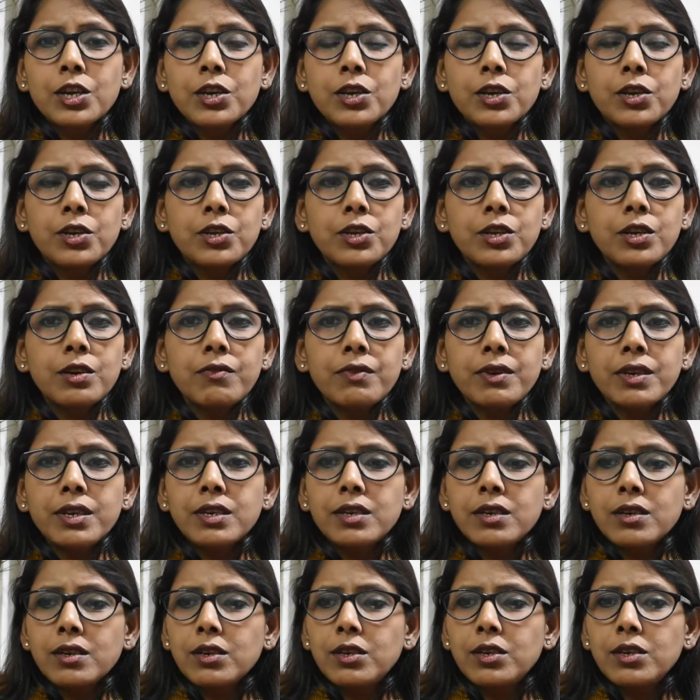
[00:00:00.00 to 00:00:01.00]

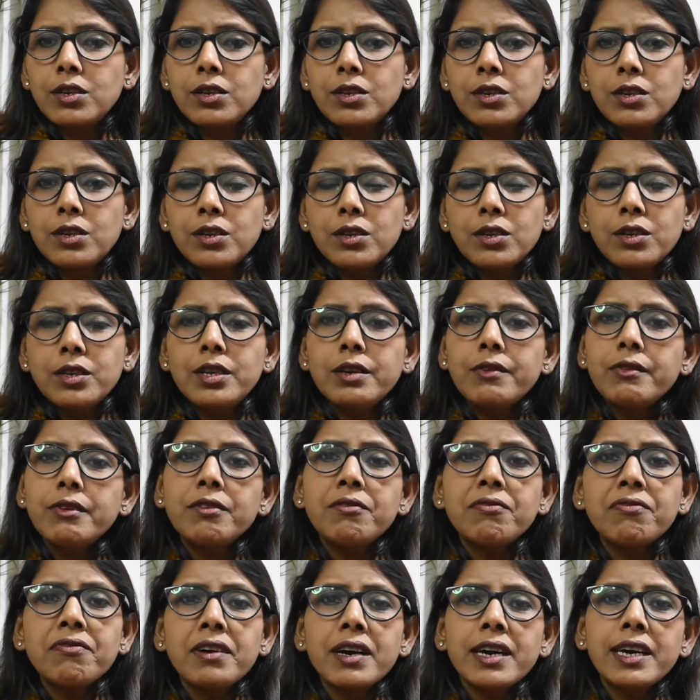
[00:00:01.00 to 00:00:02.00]
You would
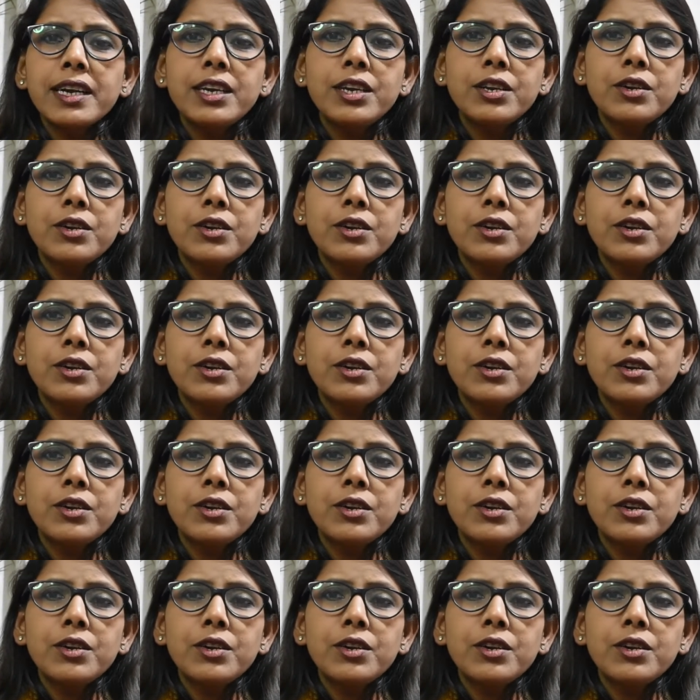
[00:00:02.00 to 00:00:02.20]
find